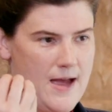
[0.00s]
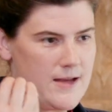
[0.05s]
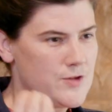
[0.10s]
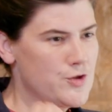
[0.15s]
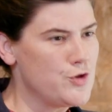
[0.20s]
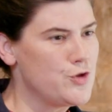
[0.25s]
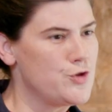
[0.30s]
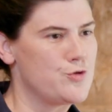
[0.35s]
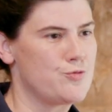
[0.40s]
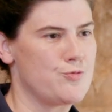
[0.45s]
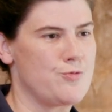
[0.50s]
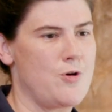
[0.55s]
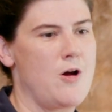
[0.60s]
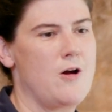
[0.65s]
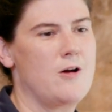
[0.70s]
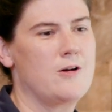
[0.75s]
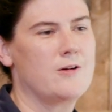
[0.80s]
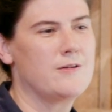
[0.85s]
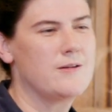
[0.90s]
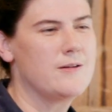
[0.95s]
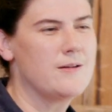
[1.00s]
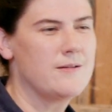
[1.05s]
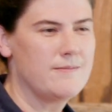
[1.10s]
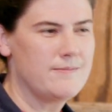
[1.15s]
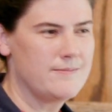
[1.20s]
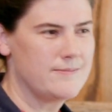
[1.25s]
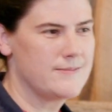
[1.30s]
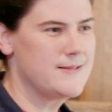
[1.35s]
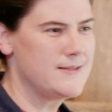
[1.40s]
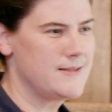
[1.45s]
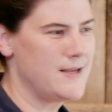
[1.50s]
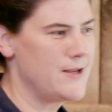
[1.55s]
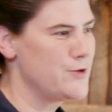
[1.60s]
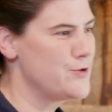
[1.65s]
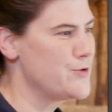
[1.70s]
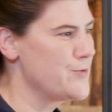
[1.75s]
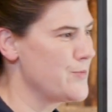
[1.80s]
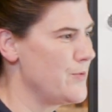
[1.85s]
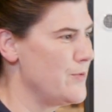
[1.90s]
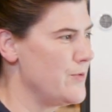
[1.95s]
that strong
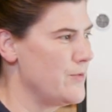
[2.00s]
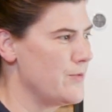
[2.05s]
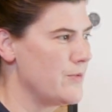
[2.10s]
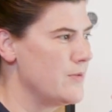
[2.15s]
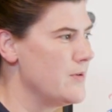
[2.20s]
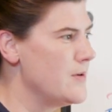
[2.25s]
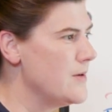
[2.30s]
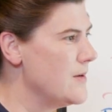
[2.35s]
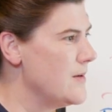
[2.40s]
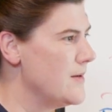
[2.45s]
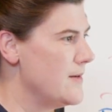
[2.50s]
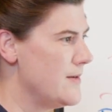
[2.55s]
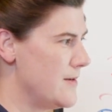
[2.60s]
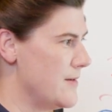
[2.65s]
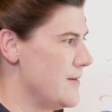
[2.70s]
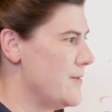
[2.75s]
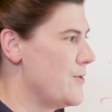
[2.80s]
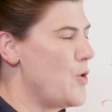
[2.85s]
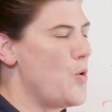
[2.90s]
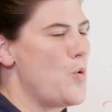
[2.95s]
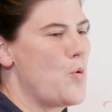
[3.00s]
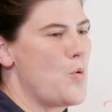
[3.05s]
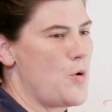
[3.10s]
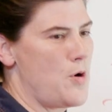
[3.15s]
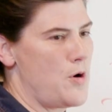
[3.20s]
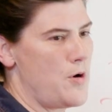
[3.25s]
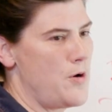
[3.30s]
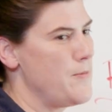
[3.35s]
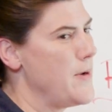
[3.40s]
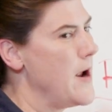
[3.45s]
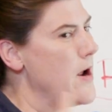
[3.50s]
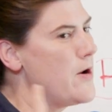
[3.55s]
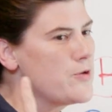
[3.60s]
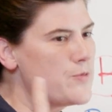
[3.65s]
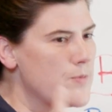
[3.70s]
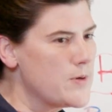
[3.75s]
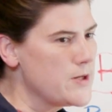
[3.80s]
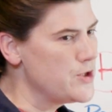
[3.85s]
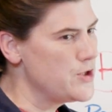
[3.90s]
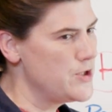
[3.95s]
central core
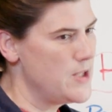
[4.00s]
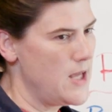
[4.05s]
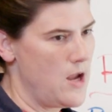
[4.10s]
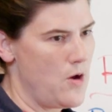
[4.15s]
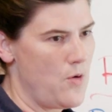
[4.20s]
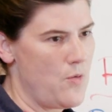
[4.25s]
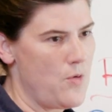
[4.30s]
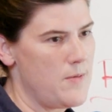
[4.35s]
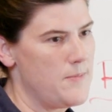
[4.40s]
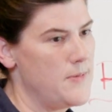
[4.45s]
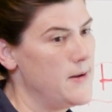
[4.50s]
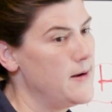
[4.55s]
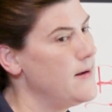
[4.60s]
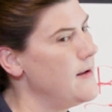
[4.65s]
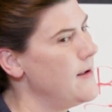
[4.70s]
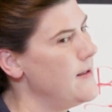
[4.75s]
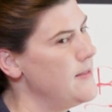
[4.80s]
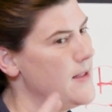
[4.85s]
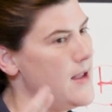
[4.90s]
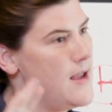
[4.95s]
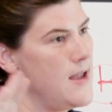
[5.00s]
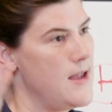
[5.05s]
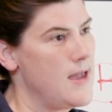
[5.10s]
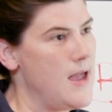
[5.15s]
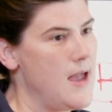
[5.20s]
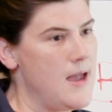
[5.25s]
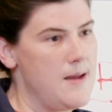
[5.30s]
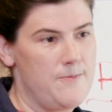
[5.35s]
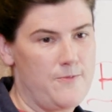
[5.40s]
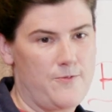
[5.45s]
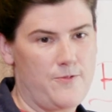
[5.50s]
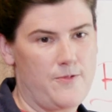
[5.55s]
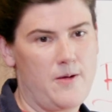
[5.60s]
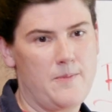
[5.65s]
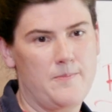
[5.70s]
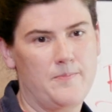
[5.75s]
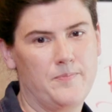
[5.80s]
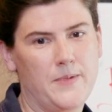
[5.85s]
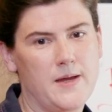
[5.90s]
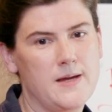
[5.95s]
around which they orbit, and they came
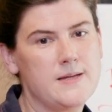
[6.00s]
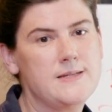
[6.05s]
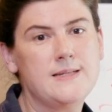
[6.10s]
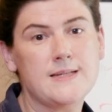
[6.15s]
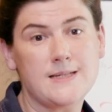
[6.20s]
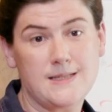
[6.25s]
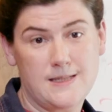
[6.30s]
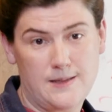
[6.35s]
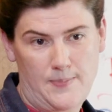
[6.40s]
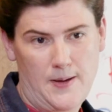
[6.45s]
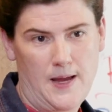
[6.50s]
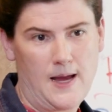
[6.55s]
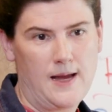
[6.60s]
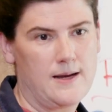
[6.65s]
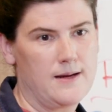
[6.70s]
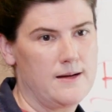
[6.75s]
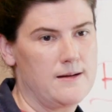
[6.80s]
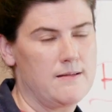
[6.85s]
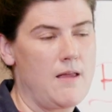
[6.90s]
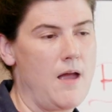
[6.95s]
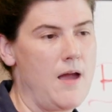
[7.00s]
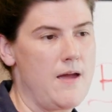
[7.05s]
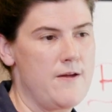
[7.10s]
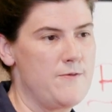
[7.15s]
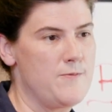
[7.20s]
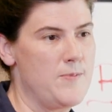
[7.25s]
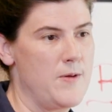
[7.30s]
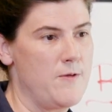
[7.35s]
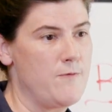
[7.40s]
from a dissipated life